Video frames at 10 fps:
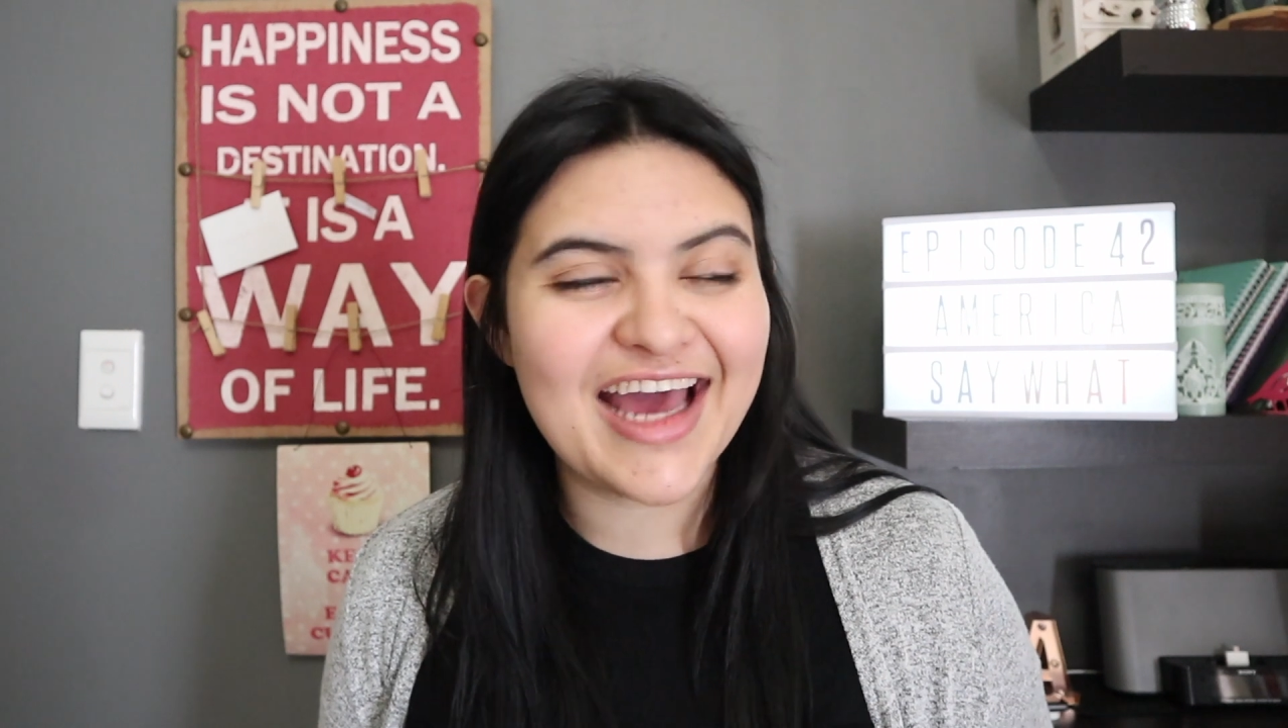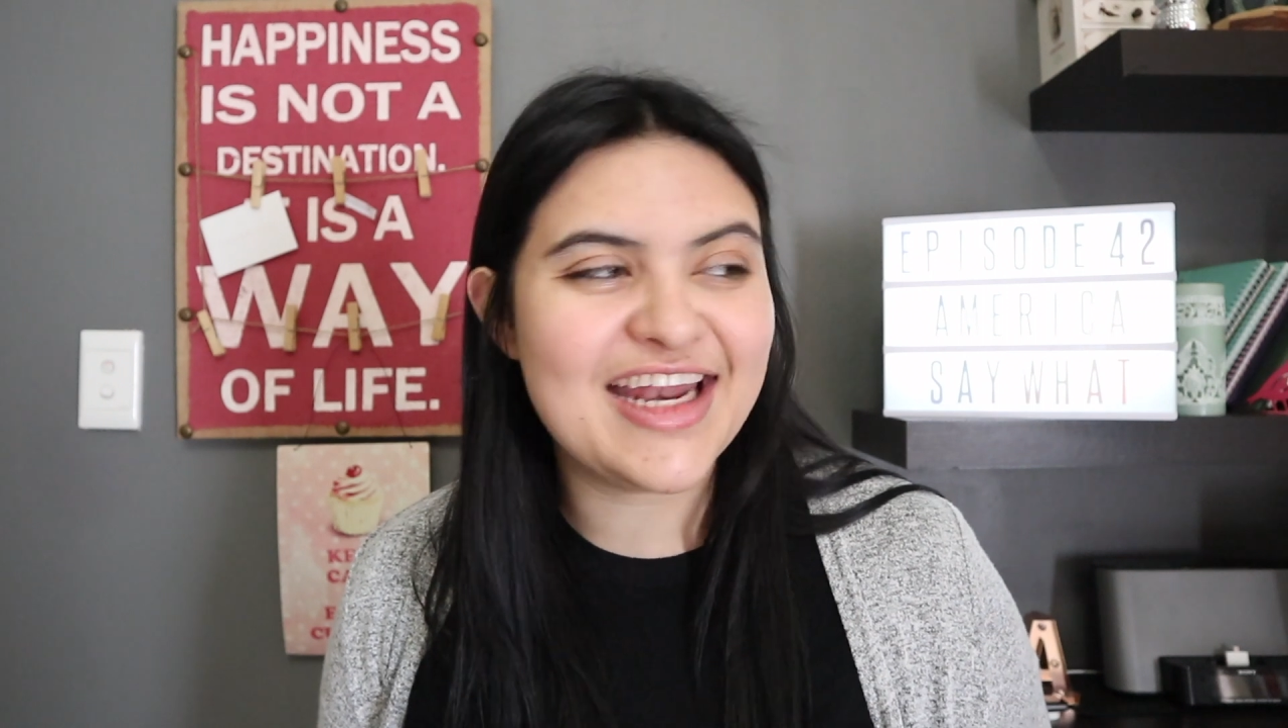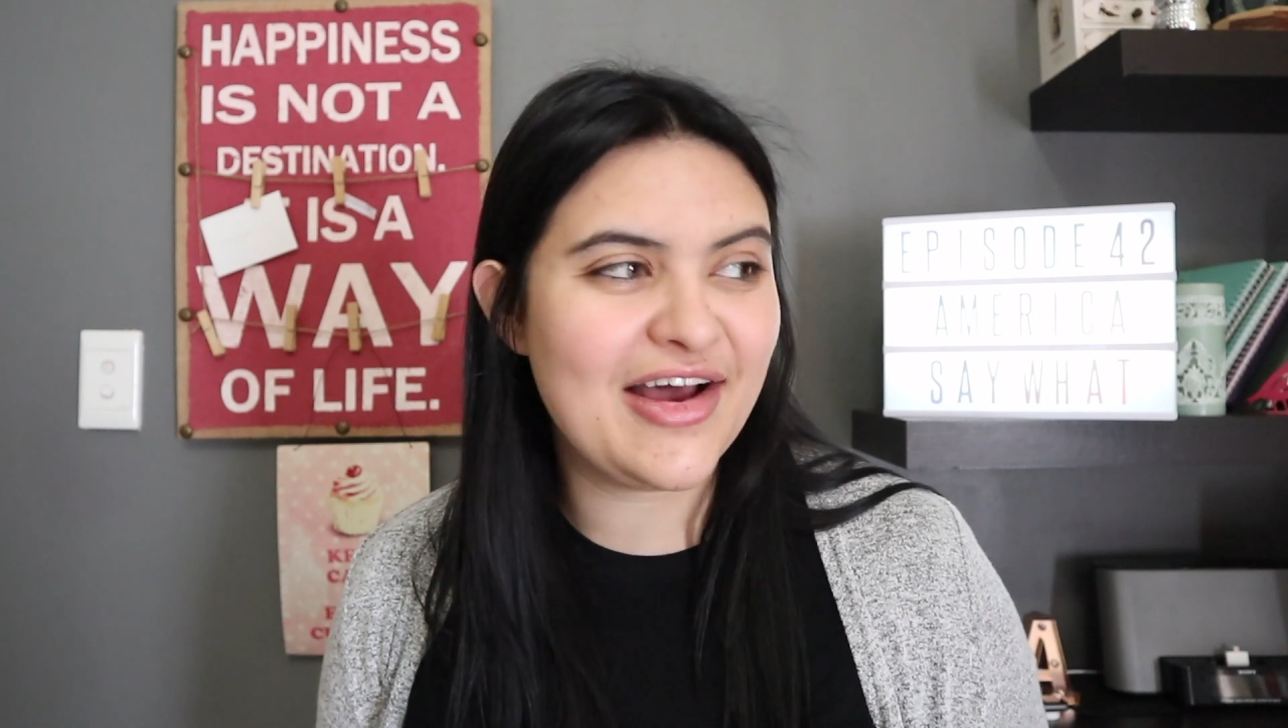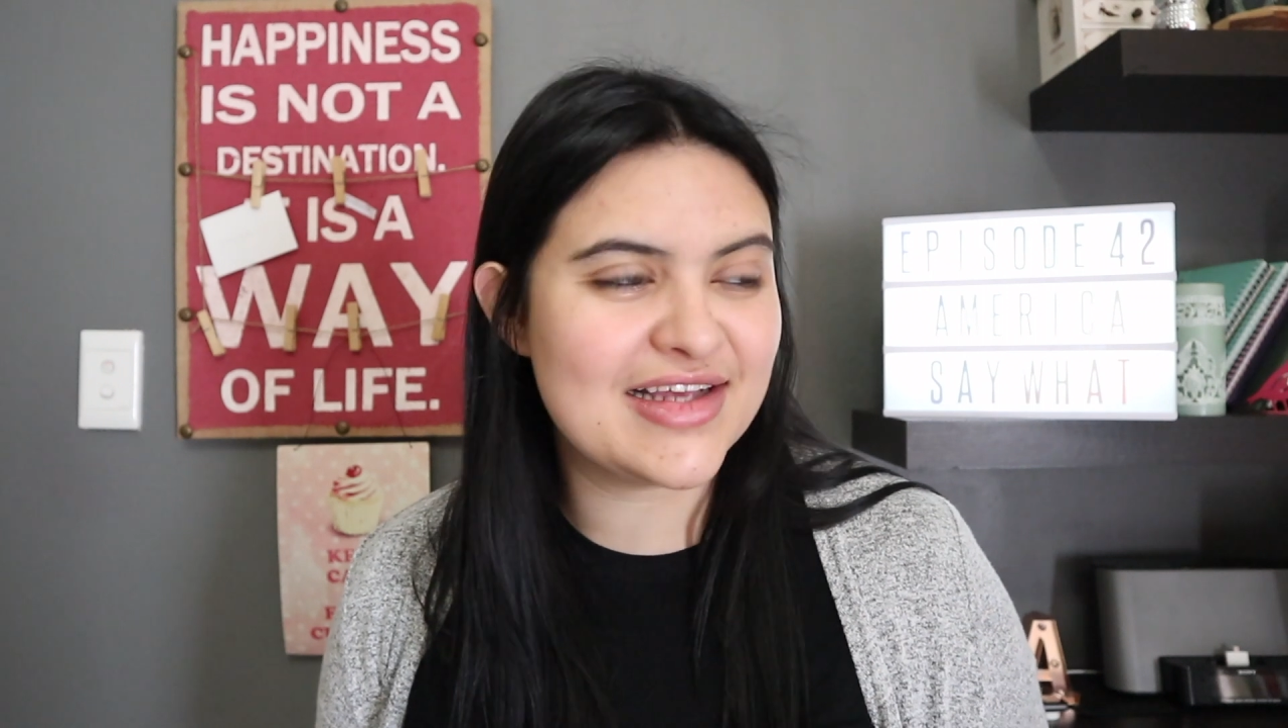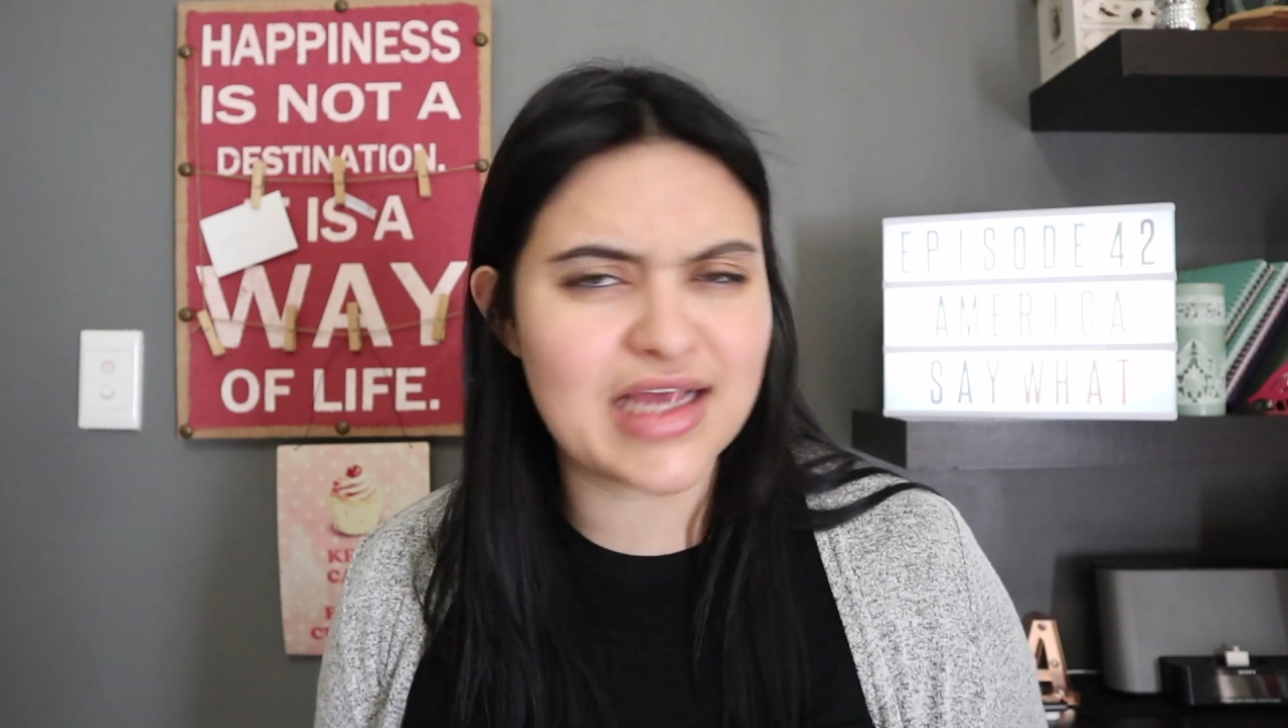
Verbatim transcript: And I was